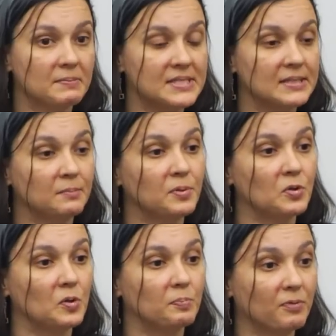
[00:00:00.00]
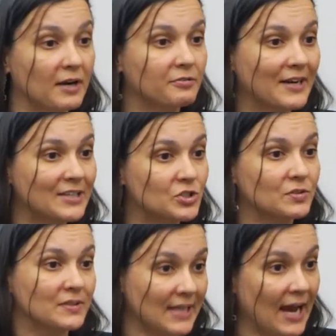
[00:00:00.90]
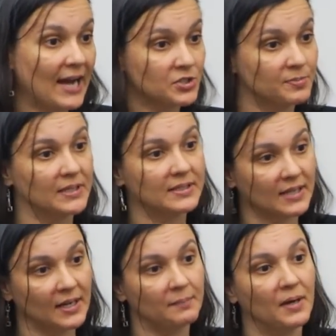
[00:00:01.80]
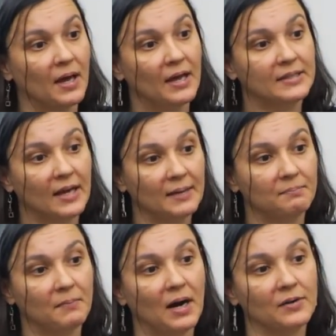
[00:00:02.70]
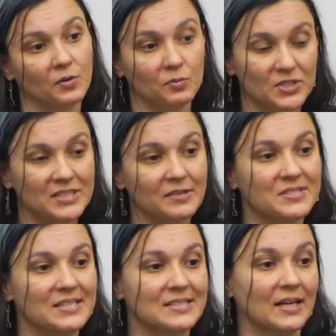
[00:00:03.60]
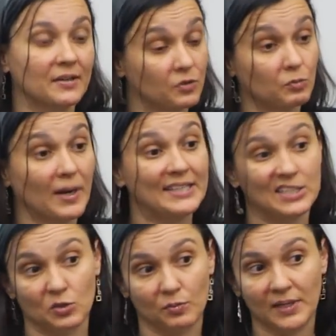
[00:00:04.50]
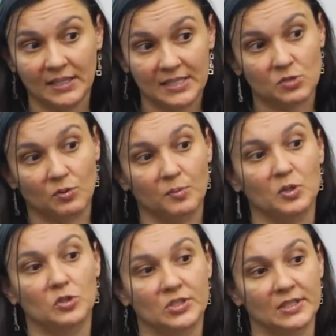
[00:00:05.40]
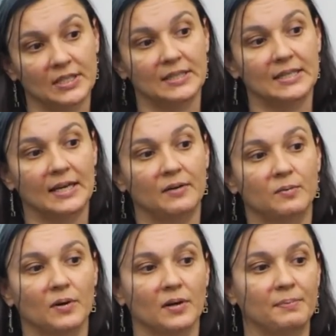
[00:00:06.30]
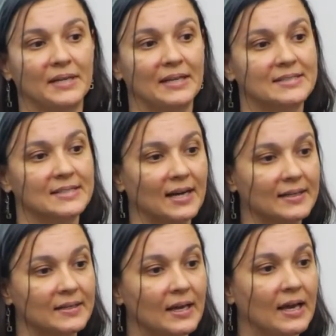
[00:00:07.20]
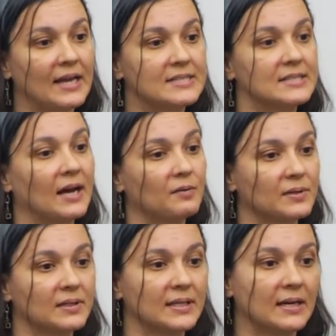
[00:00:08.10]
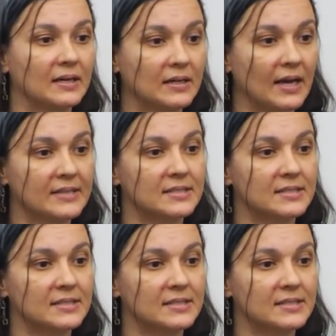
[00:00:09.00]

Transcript: simple preferential attachment type model, which gives us kind of the right degree distribution in the network. But it's not really a